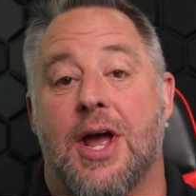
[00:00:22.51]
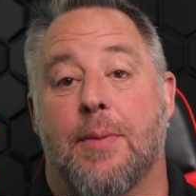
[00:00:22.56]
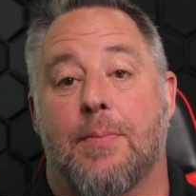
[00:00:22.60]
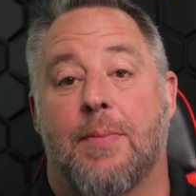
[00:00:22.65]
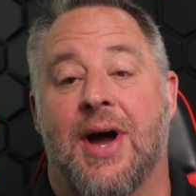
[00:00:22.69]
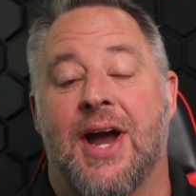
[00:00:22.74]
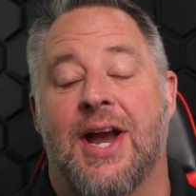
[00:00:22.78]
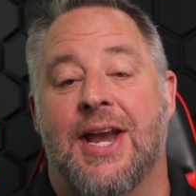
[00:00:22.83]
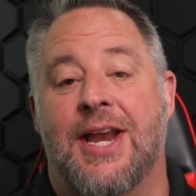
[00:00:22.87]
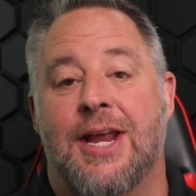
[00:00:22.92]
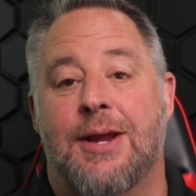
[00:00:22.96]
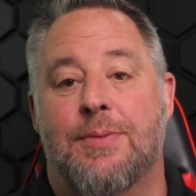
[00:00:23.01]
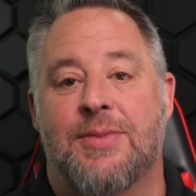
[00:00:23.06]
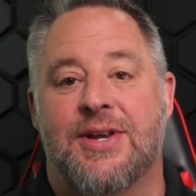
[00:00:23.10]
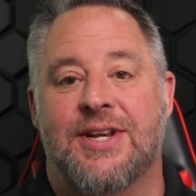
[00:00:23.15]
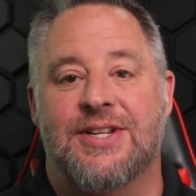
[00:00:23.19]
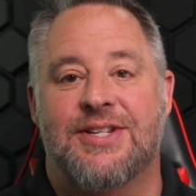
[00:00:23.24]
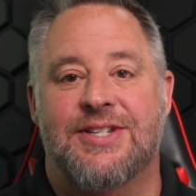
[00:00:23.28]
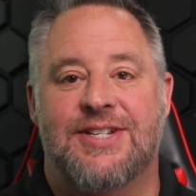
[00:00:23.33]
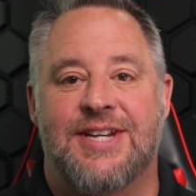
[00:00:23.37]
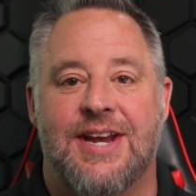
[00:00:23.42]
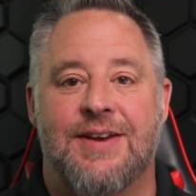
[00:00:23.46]
My name
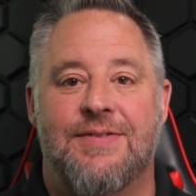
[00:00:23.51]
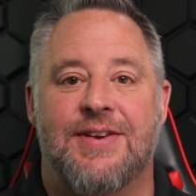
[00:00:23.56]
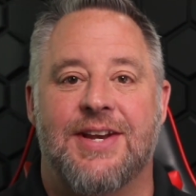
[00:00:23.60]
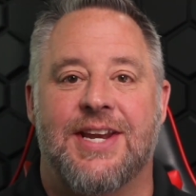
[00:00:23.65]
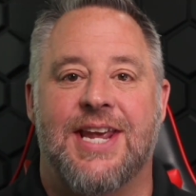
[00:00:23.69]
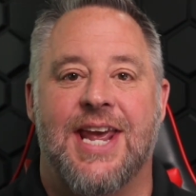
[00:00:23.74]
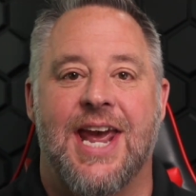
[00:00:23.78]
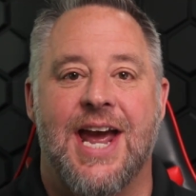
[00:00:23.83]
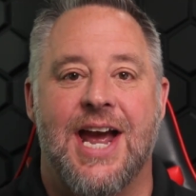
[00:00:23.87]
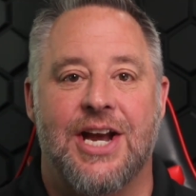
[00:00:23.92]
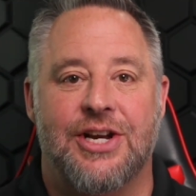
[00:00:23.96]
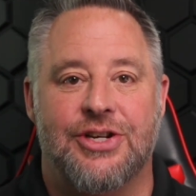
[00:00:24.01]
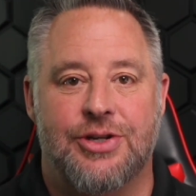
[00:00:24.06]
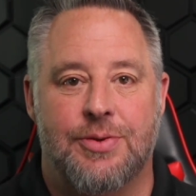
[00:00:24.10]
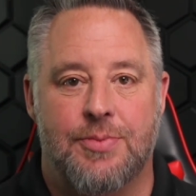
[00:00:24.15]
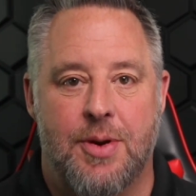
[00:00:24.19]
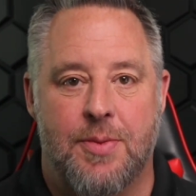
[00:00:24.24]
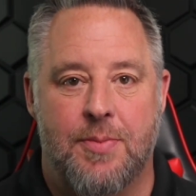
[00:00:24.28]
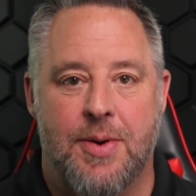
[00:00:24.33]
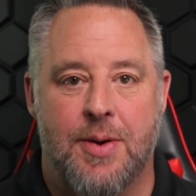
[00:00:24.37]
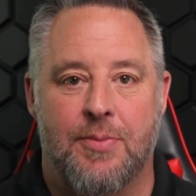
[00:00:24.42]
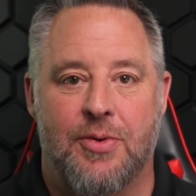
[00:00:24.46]
is David Cash.
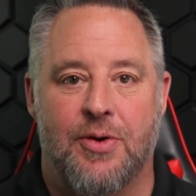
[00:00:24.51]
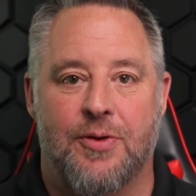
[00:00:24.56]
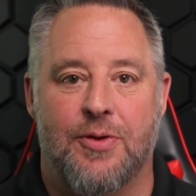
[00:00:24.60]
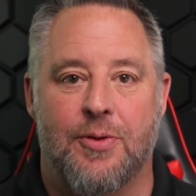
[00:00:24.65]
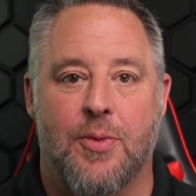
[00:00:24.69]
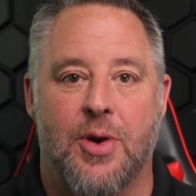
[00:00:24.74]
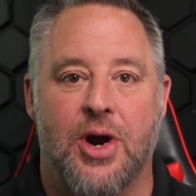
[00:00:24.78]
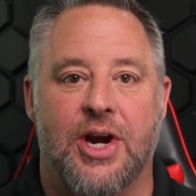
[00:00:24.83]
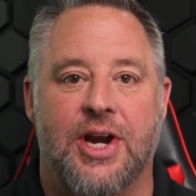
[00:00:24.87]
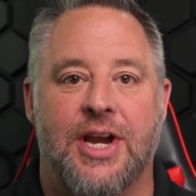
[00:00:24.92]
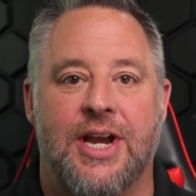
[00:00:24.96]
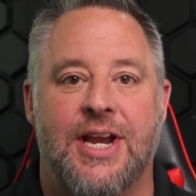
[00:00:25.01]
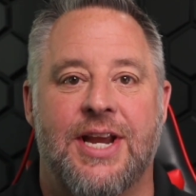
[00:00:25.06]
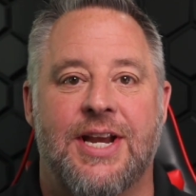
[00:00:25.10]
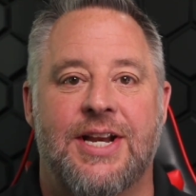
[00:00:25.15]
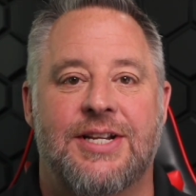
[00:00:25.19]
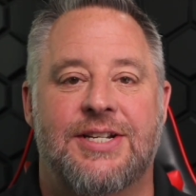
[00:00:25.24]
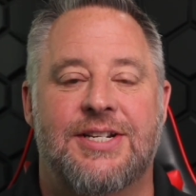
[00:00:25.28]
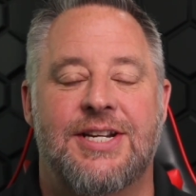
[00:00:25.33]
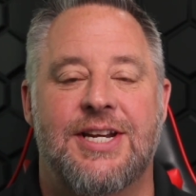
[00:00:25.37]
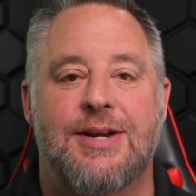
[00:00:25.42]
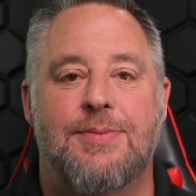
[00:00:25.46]
I'm a member of the
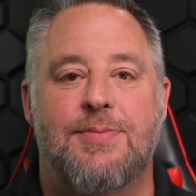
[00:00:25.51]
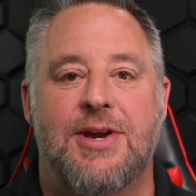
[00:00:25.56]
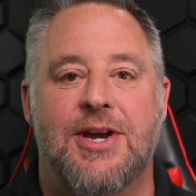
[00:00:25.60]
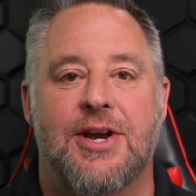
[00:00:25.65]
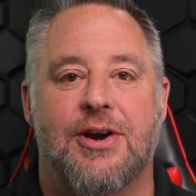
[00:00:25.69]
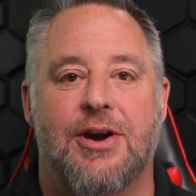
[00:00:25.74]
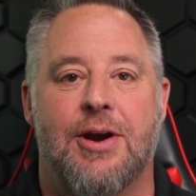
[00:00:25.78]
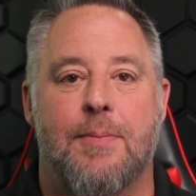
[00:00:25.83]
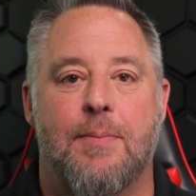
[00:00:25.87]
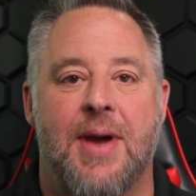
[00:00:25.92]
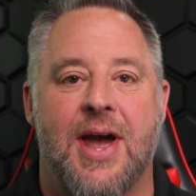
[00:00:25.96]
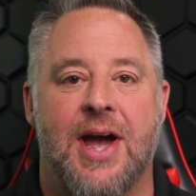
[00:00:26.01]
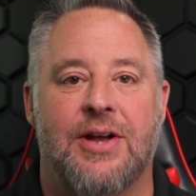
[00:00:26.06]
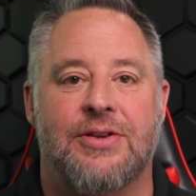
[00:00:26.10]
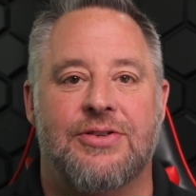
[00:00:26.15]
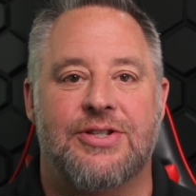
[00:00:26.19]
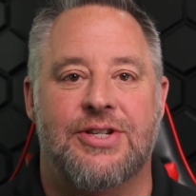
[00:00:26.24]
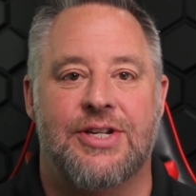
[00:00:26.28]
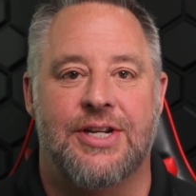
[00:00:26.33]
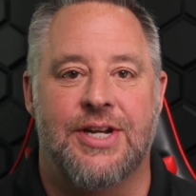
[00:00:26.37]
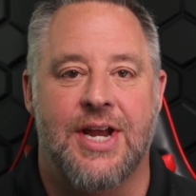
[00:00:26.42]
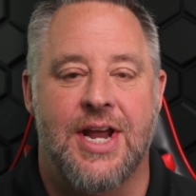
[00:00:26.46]
marketing team here at
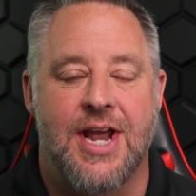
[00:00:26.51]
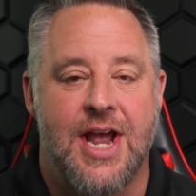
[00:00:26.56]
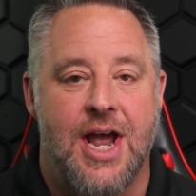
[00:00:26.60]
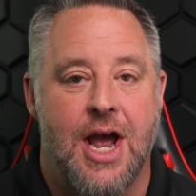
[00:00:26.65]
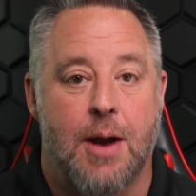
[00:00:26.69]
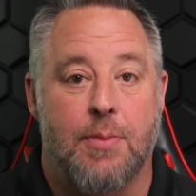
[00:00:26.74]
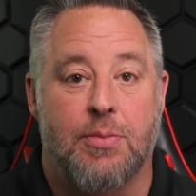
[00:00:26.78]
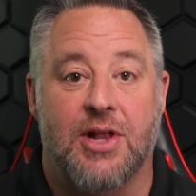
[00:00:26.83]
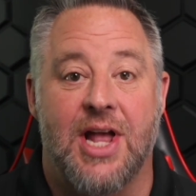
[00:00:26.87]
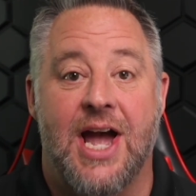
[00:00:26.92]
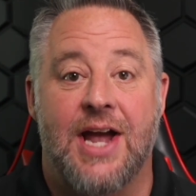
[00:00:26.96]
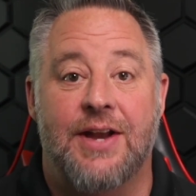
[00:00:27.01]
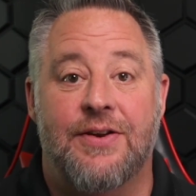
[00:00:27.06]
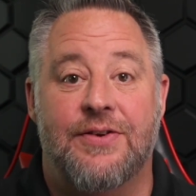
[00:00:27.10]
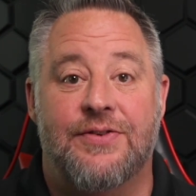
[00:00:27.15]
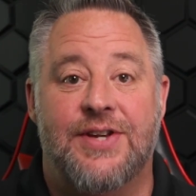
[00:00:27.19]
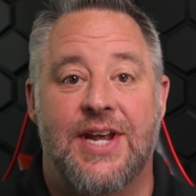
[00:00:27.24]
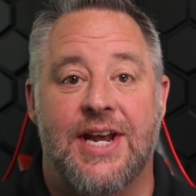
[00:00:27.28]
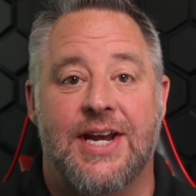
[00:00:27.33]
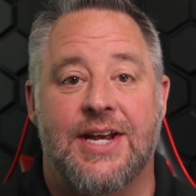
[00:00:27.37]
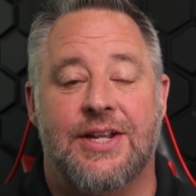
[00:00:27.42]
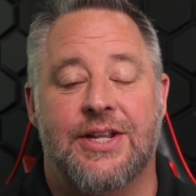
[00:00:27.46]
Mountz, and I'm glad you've
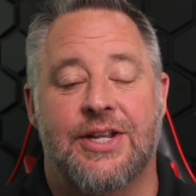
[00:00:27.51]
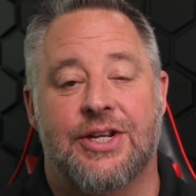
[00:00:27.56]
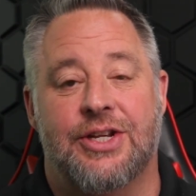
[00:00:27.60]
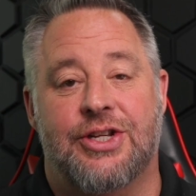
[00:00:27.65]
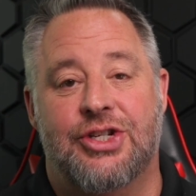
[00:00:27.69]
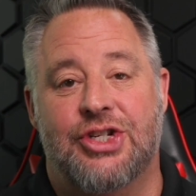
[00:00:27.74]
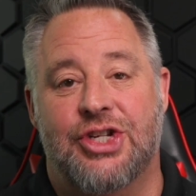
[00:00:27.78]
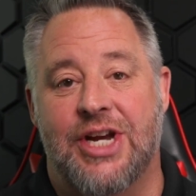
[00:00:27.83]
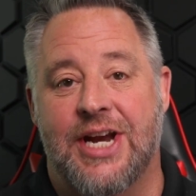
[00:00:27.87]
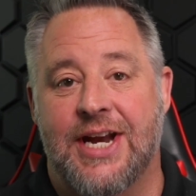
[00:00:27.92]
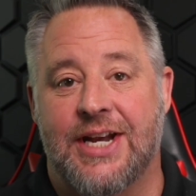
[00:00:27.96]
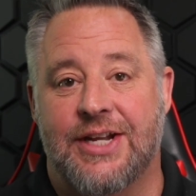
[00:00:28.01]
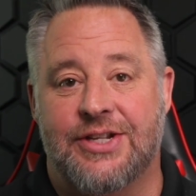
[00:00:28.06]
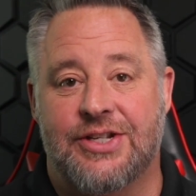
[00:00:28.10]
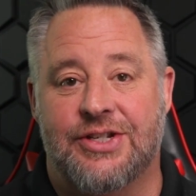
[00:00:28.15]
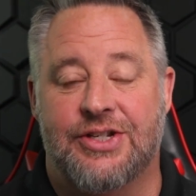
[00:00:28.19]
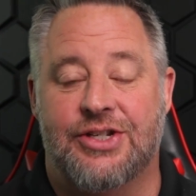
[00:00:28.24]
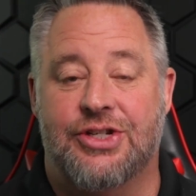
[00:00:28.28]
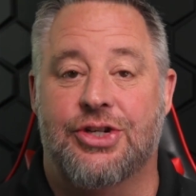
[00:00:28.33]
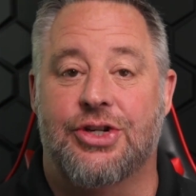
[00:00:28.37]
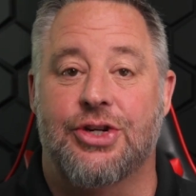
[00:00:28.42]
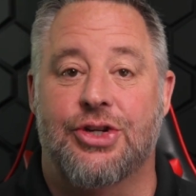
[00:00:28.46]
taken the
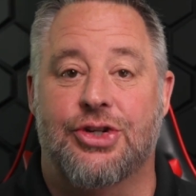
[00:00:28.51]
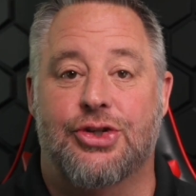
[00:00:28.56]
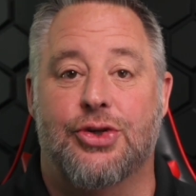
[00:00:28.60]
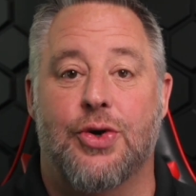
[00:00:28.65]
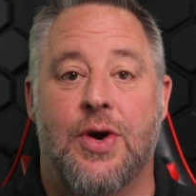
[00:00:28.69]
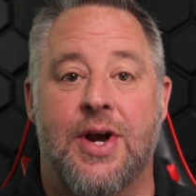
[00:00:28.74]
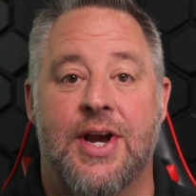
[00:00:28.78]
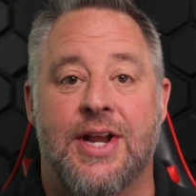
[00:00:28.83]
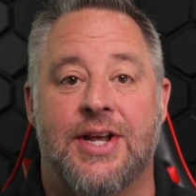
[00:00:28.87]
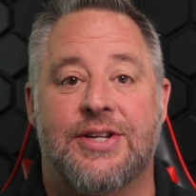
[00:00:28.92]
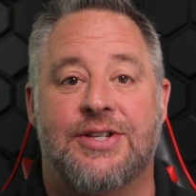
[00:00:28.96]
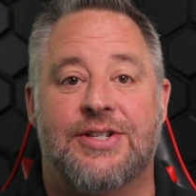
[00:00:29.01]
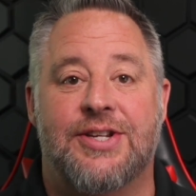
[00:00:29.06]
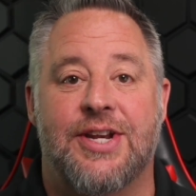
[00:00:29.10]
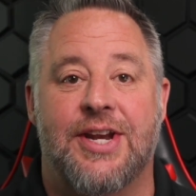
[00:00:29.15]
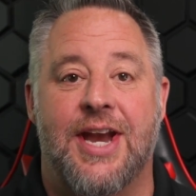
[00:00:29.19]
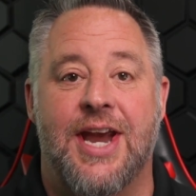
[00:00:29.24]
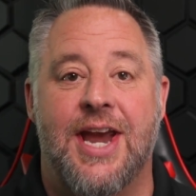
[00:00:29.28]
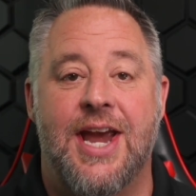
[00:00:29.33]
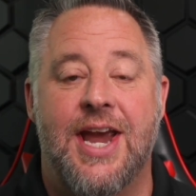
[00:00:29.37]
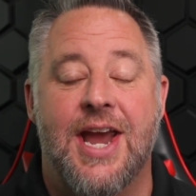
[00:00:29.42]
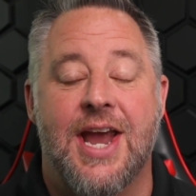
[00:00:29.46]
chance to join us
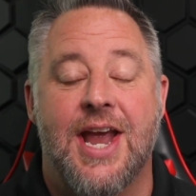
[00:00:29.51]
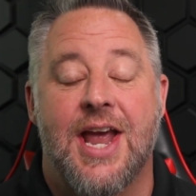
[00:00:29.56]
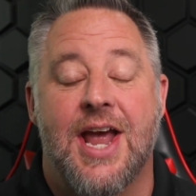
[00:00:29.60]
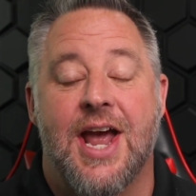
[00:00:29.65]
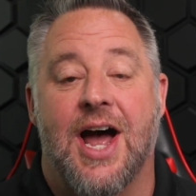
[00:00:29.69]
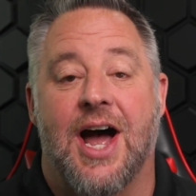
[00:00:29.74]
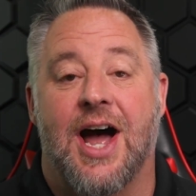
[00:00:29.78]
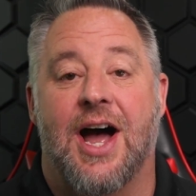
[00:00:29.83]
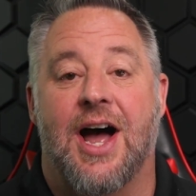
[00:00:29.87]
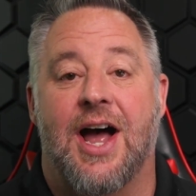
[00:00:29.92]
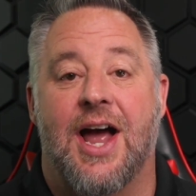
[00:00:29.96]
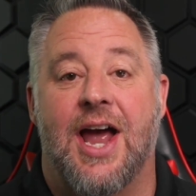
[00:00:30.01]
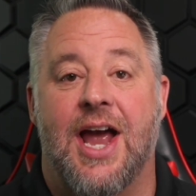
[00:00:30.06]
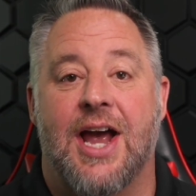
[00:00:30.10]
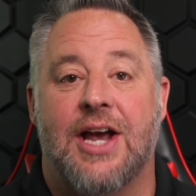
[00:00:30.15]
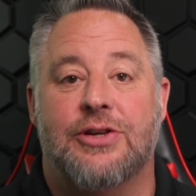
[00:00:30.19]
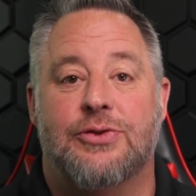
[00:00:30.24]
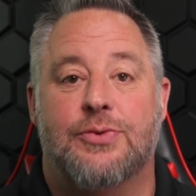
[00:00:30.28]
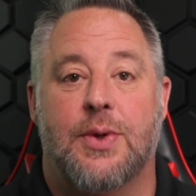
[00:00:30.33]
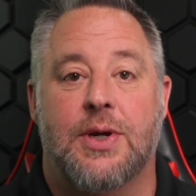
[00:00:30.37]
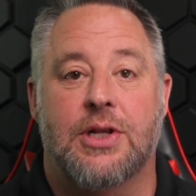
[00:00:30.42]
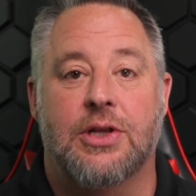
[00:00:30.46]
today
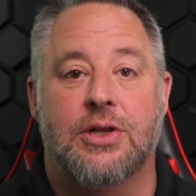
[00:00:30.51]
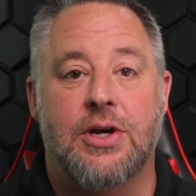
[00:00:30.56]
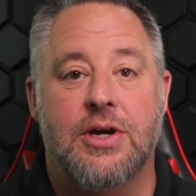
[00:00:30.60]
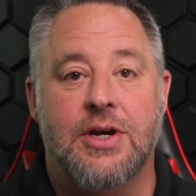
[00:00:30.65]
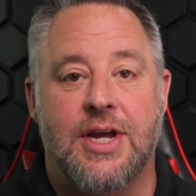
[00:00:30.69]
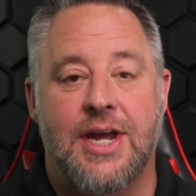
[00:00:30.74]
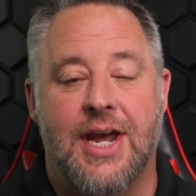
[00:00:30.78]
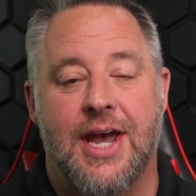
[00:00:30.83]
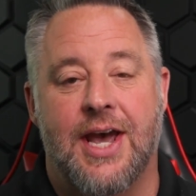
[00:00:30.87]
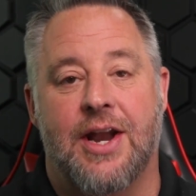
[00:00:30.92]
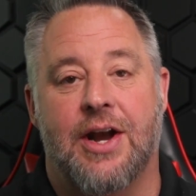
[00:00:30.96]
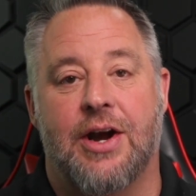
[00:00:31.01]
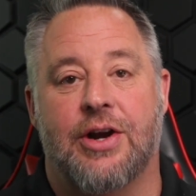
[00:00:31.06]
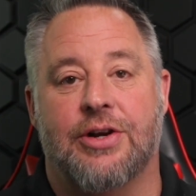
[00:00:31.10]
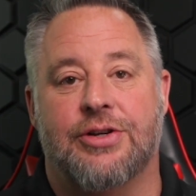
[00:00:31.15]
as we look at our